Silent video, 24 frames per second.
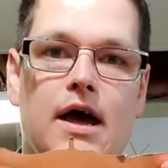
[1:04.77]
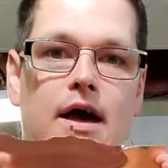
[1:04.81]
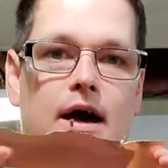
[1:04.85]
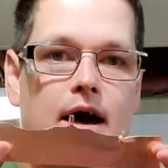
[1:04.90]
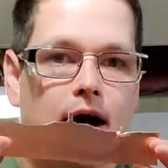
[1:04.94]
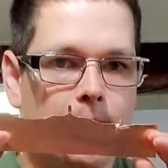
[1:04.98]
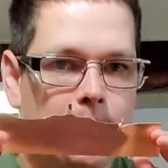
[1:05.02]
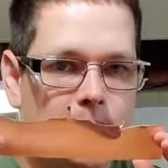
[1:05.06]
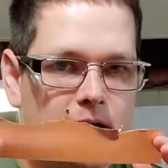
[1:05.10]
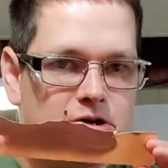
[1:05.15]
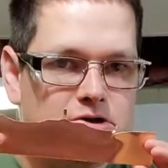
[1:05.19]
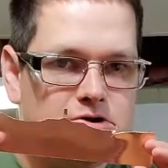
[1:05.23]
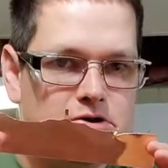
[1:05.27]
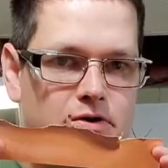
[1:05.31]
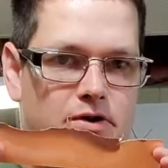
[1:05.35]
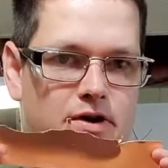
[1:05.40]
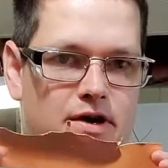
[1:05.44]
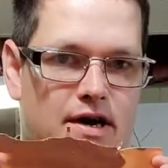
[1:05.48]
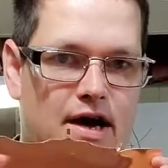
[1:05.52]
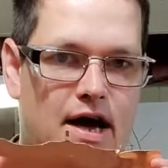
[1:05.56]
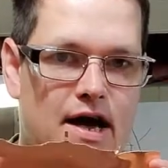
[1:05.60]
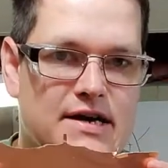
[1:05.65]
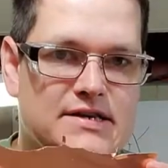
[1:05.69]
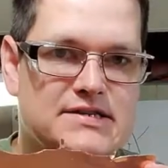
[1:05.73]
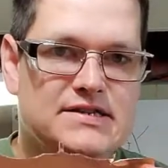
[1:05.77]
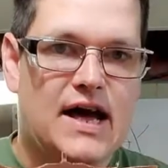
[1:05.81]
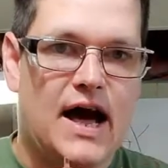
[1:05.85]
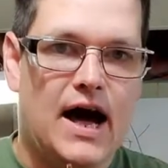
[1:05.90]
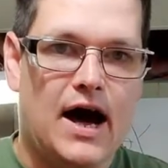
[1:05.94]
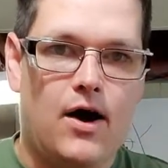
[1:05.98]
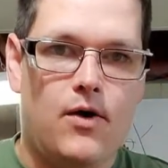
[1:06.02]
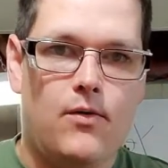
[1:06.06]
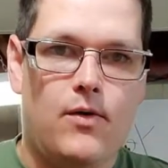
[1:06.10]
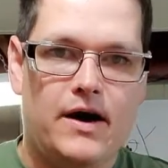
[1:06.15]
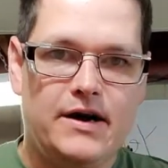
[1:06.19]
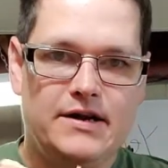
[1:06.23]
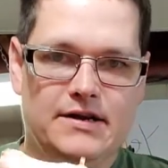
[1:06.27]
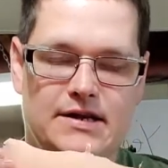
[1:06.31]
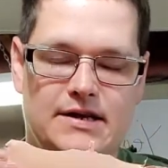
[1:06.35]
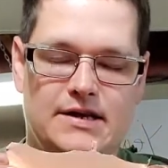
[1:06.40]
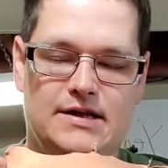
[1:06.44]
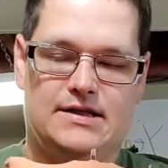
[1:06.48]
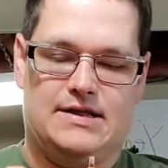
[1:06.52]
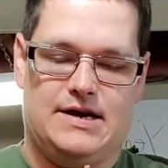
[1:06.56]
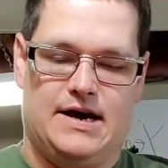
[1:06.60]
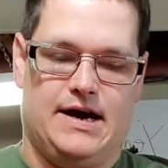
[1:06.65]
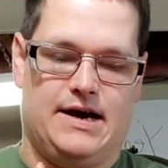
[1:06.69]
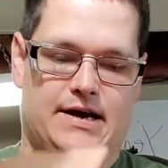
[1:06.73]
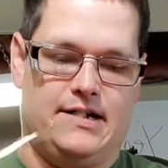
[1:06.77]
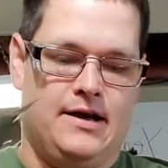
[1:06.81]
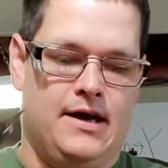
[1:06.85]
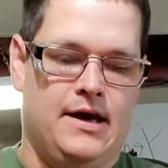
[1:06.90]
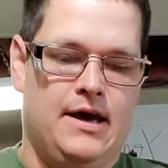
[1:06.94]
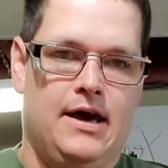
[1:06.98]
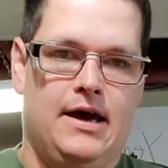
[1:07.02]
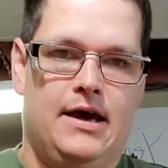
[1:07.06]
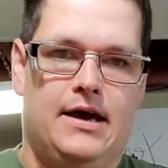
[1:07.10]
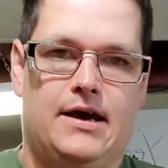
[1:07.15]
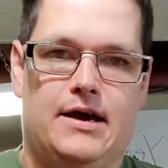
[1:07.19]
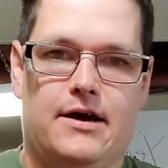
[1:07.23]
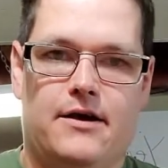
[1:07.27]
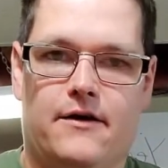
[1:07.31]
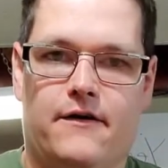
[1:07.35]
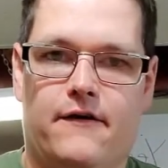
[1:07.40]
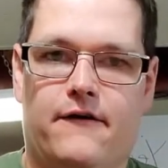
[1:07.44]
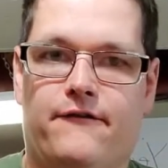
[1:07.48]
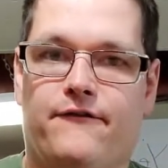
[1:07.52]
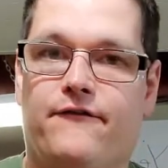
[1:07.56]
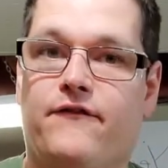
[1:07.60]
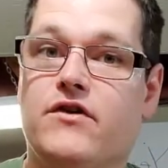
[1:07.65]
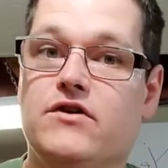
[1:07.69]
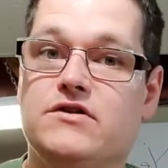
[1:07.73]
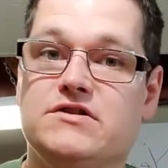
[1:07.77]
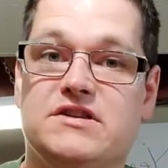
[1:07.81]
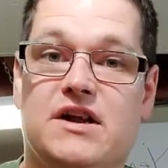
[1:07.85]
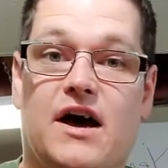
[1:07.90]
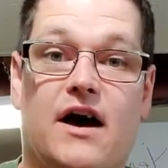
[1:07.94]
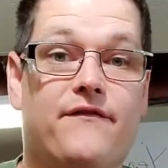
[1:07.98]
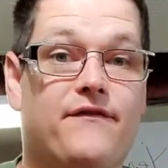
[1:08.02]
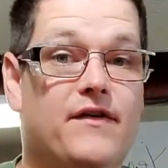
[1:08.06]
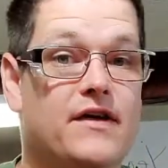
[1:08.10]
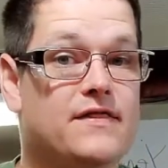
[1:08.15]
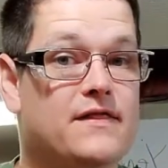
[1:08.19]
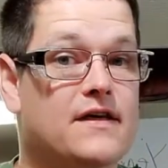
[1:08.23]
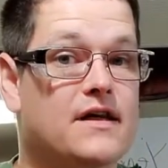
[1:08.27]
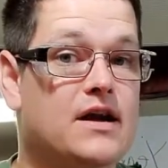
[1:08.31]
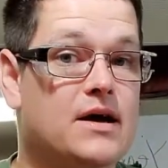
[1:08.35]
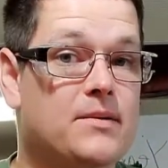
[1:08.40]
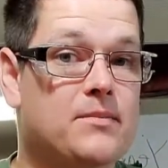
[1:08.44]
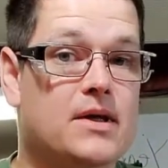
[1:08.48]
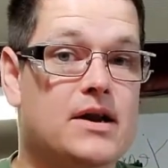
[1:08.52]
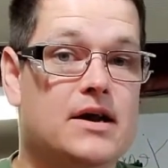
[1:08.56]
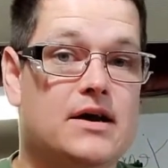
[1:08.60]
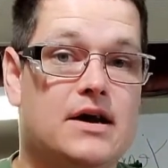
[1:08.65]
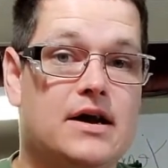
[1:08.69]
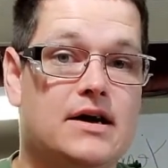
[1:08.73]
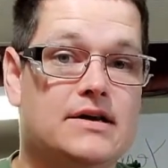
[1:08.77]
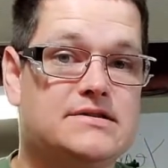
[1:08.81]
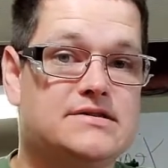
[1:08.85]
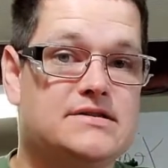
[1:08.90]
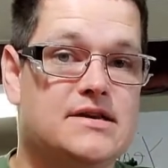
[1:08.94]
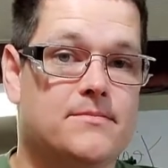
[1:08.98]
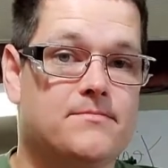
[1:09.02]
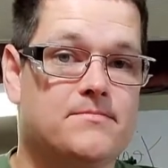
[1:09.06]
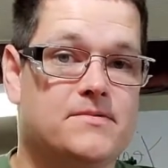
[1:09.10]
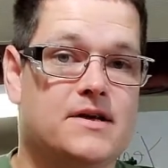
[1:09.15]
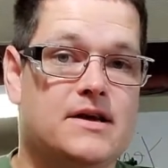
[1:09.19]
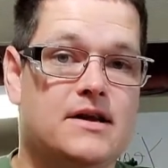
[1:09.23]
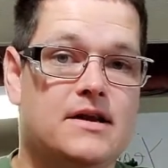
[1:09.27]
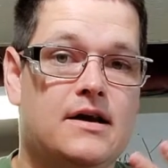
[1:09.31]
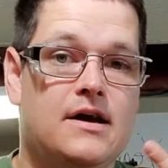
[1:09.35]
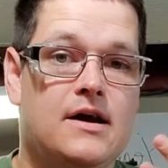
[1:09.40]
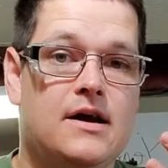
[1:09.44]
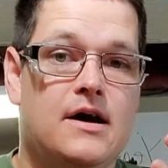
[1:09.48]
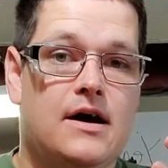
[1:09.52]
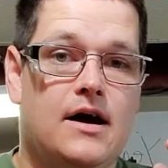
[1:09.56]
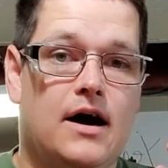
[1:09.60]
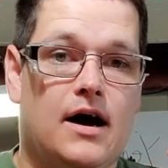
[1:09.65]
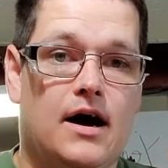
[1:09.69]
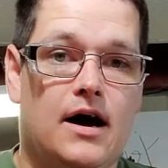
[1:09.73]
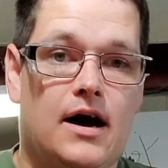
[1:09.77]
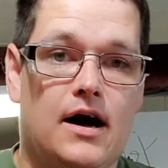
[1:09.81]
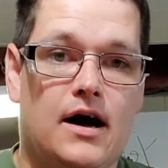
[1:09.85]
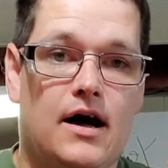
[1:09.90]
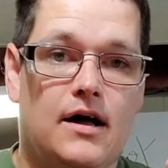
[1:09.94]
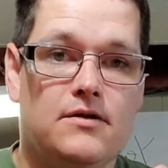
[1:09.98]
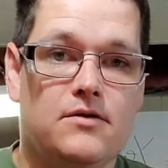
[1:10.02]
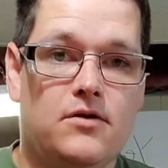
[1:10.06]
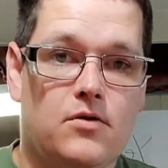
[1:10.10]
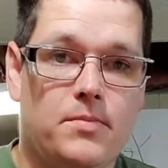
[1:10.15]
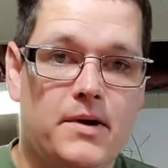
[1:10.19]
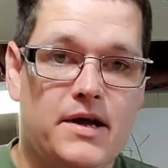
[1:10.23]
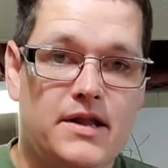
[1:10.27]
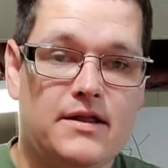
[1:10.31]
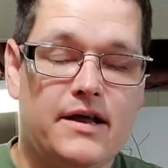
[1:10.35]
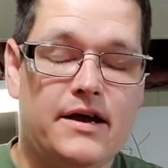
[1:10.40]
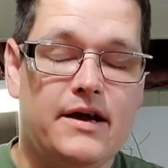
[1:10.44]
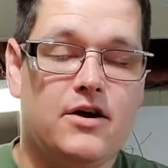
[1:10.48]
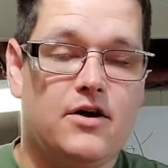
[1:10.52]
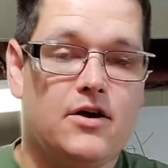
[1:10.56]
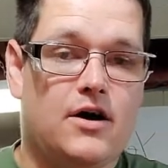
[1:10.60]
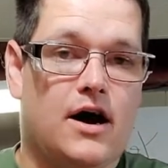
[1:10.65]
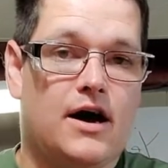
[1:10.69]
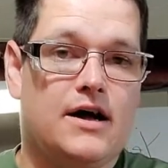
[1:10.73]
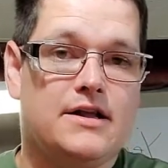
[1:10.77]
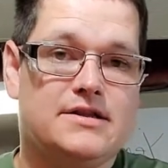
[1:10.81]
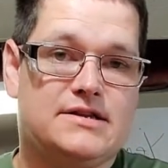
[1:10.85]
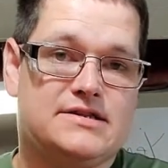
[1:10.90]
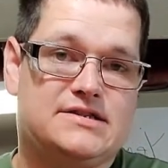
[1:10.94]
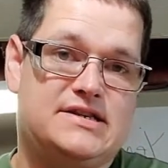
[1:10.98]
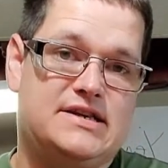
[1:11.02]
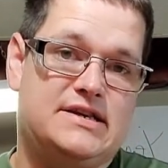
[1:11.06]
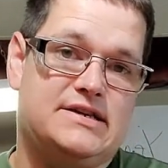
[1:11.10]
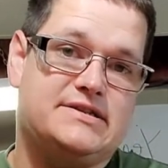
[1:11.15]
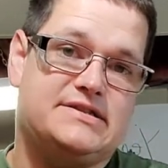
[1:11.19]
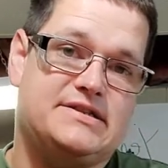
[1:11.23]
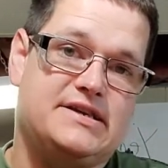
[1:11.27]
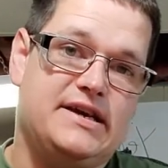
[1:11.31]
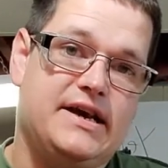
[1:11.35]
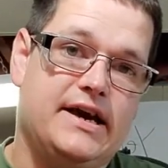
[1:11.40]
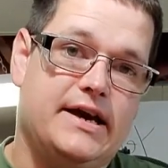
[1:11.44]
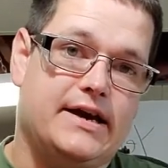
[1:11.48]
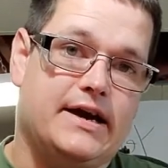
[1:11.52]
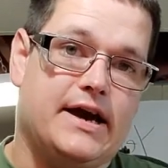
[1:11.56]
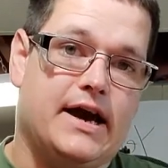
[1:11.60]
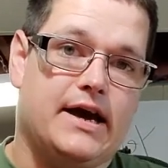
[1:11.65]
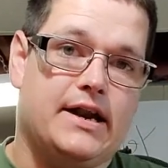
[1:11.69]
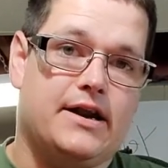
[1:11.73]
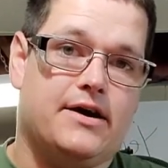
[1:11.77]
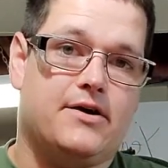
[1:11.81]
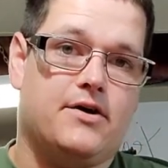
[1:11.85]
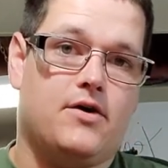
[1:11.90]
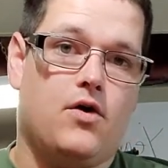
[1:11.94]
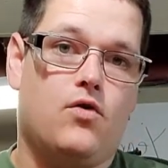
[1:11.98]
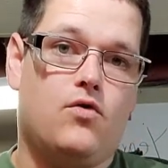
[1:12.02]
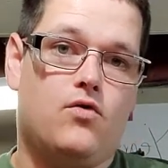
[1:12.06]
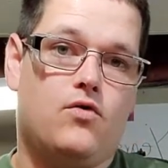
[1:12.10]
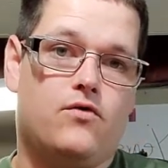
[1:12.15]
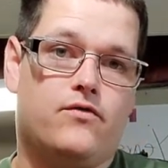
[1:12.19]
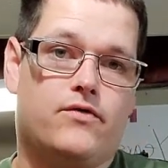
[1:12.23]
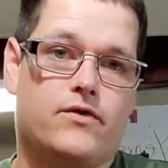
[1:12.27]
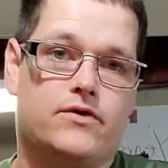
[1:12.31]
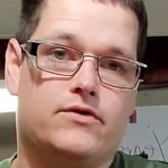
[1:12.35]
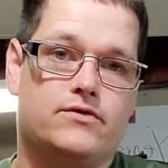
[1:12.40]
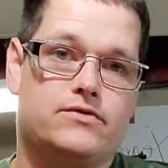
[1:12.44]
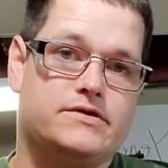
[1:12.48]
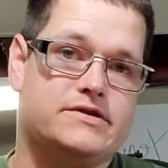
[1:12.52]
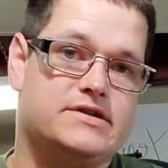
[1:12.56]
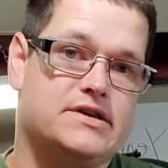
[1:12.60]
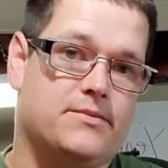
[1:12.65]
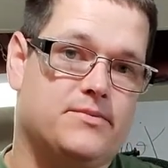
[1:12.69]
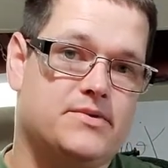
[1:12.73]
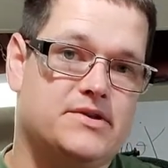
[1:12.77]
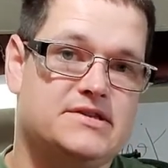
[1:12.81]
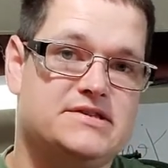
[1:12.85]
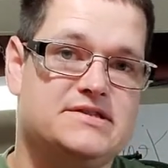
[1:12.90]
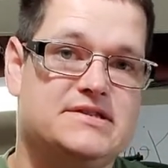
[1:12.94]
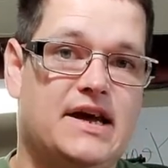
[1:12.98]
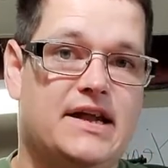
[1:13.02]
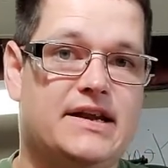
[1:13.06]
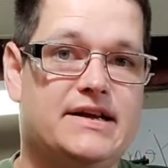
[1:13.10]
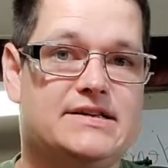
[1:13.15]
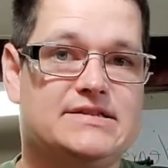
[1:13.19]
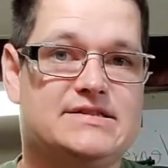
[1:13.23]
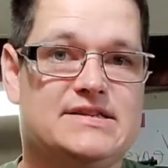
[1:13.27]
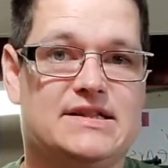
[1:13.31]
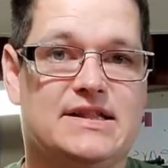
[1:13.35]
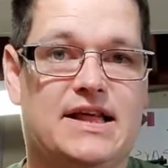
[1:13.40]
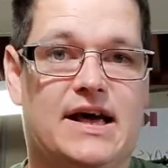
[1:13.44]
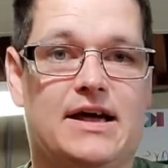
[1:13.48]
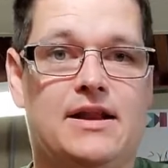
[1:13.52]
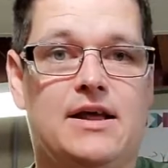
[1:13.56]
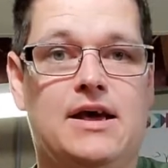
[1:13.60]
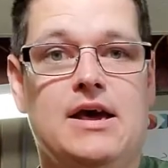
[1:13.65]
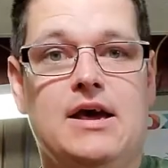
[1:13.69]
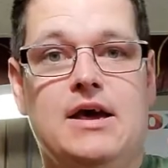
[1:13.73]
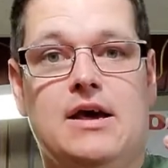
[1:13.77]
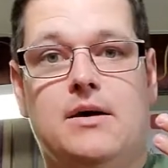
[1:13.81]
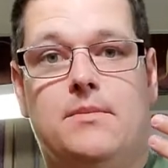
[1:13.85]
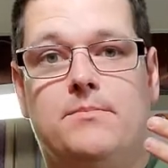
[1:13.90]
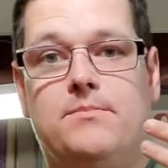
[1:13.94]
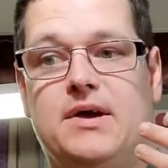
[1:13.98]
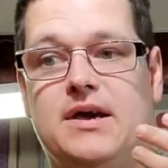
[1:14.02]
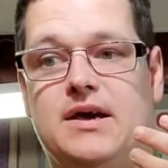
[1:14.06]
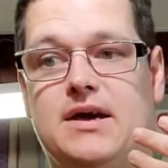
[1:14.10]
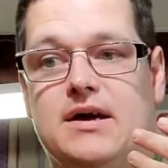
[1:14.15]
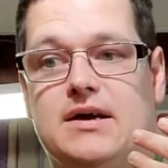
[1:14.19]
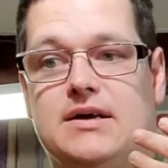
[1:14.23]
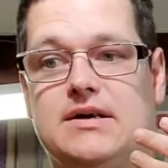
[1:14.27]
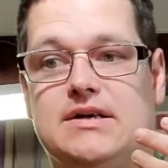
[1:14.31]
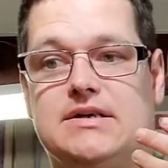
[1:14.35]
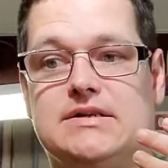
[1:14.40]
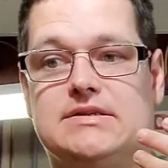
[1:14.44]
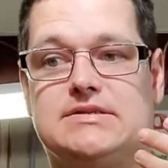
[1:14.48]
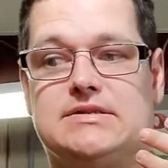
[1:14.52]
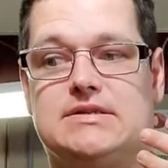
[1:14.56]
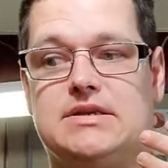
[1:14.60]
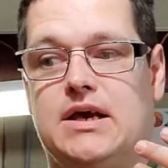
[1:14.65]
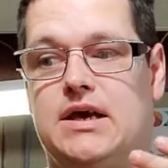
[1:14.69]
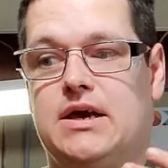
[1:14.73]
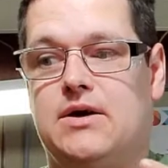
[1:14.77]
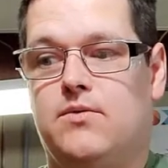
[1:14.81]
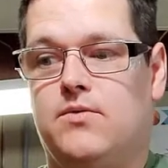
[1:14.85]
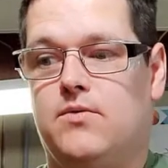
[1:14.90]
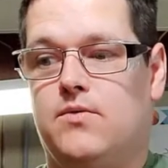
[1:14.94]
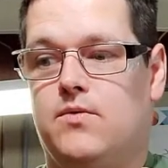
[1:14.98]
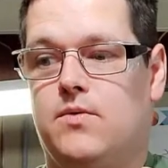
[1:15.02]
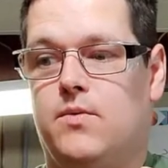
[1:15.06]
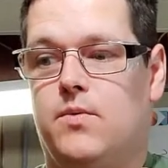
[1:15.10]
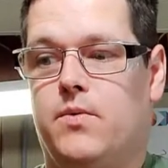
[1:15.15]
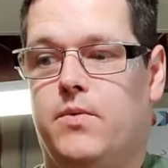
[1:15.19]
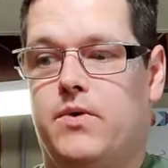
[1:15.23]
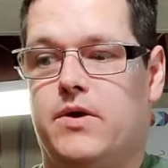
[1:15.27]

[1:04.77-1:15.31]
I'm going to show you guys how I did that here first off, and then I'm going to cut something a little bit later on the CNC and kind of go over some of the settings and that, because it will,